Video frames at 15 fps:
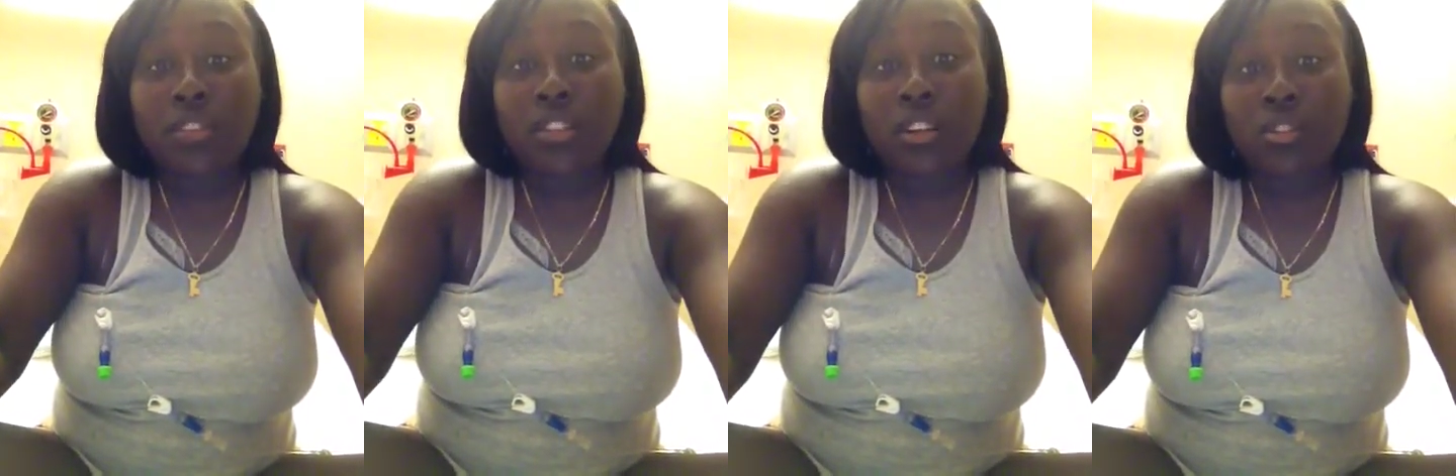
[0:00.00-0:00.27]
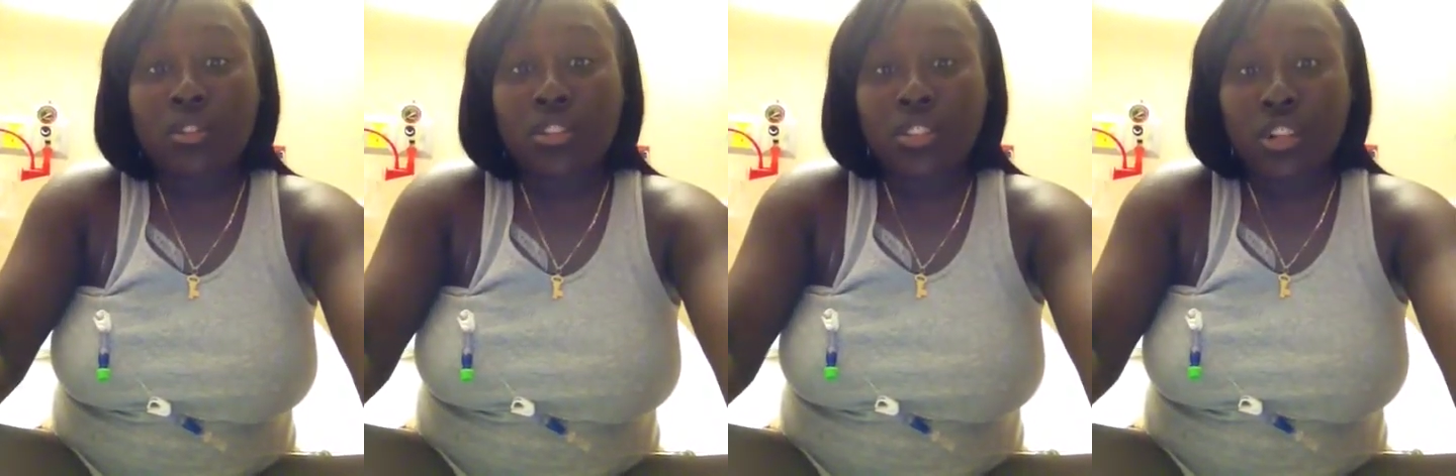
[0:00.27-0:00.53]
to
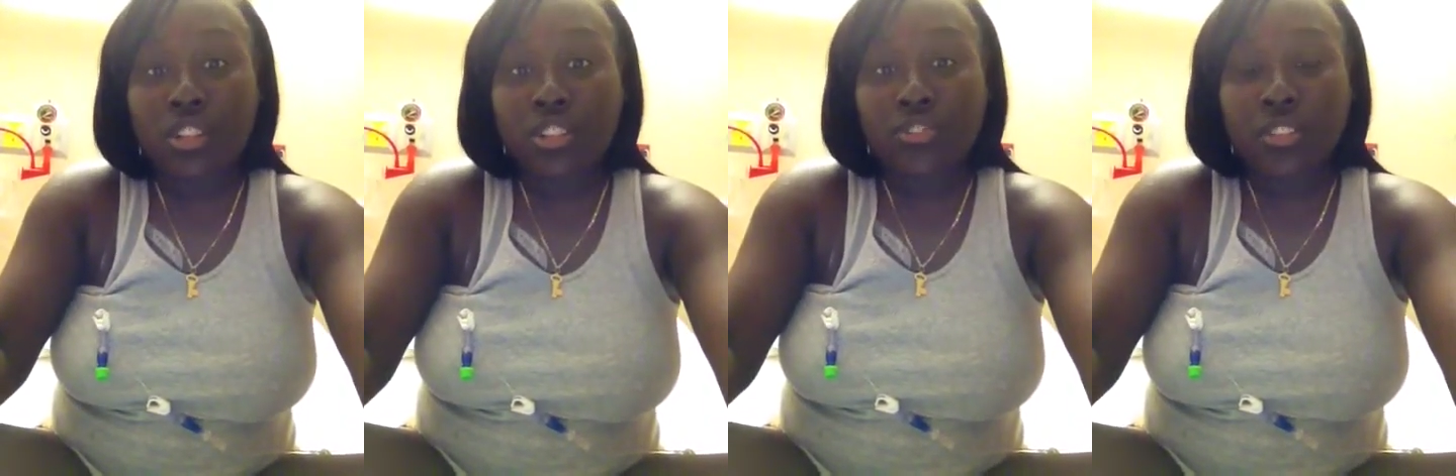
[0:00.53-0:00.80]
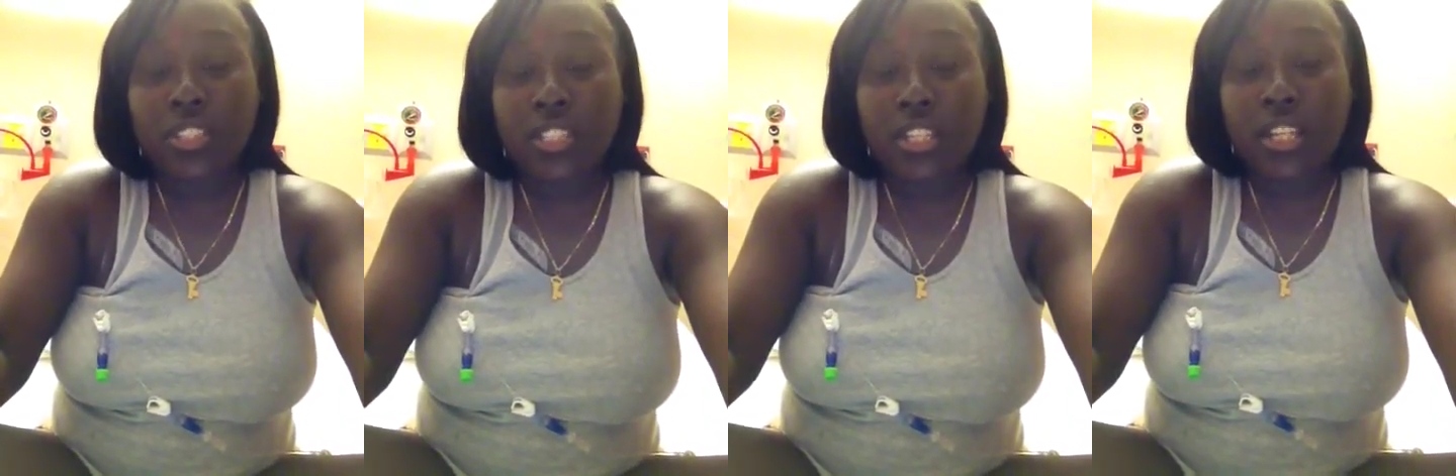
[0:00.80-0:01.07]
go to
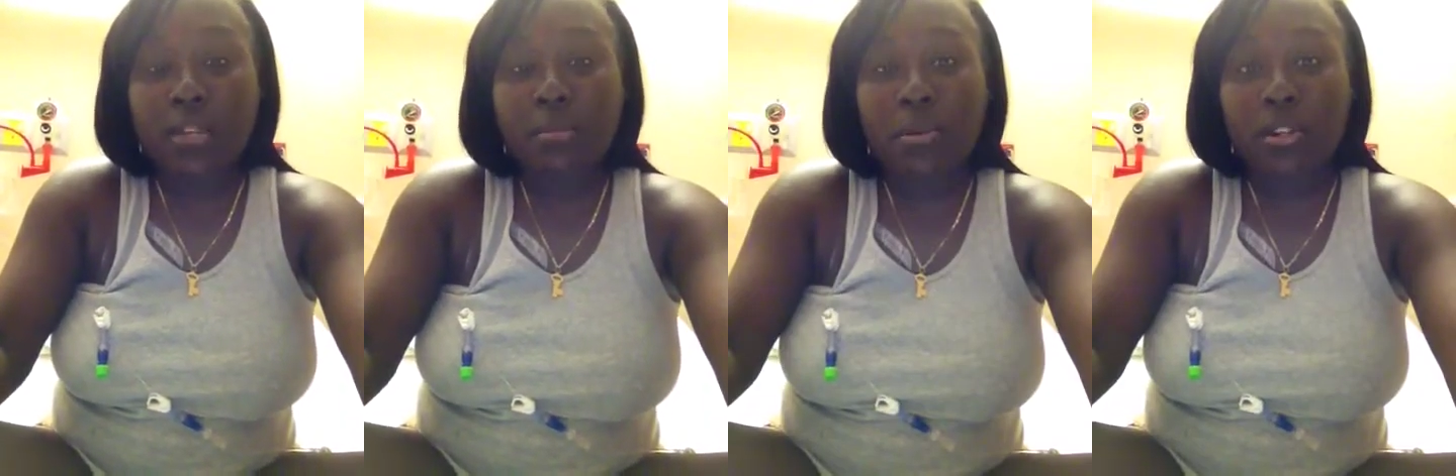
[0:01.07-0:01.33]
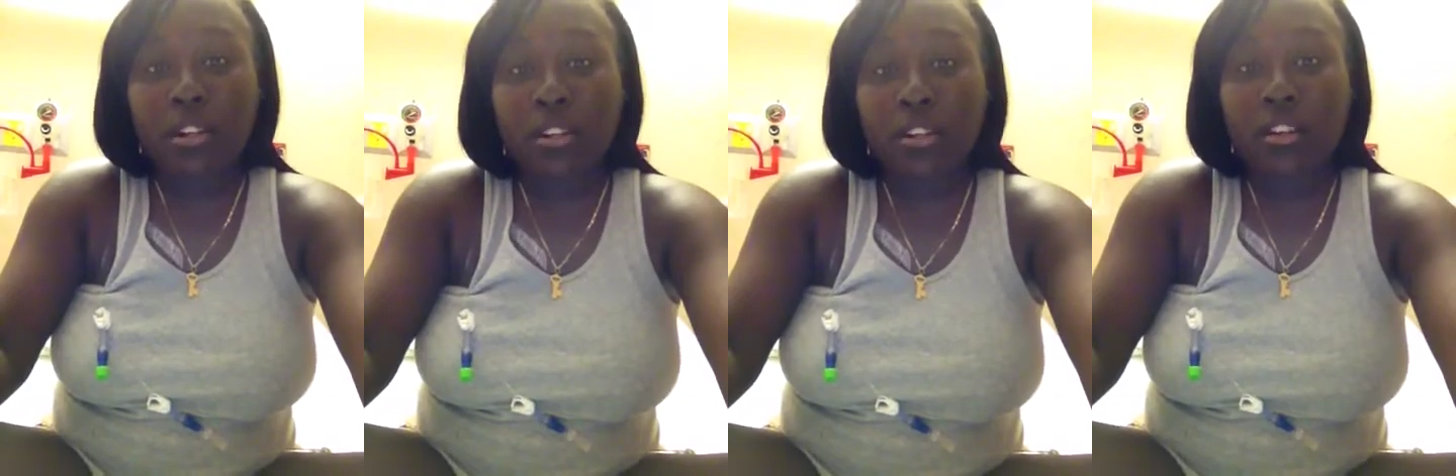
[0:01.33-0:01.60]
surgery to get it
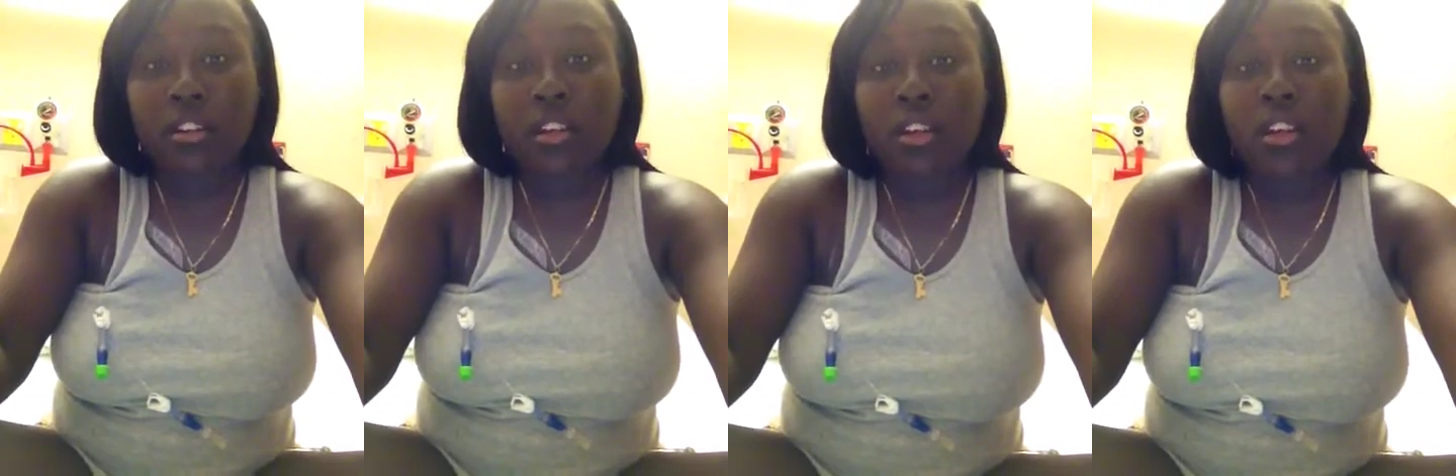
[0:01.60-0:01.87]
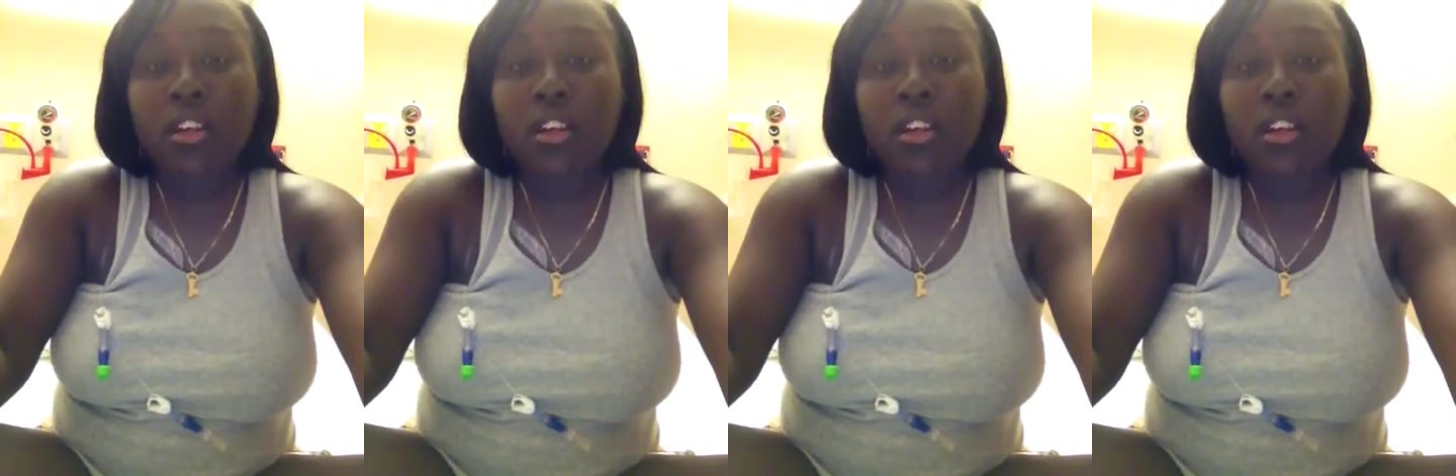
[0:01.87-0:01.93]
put in.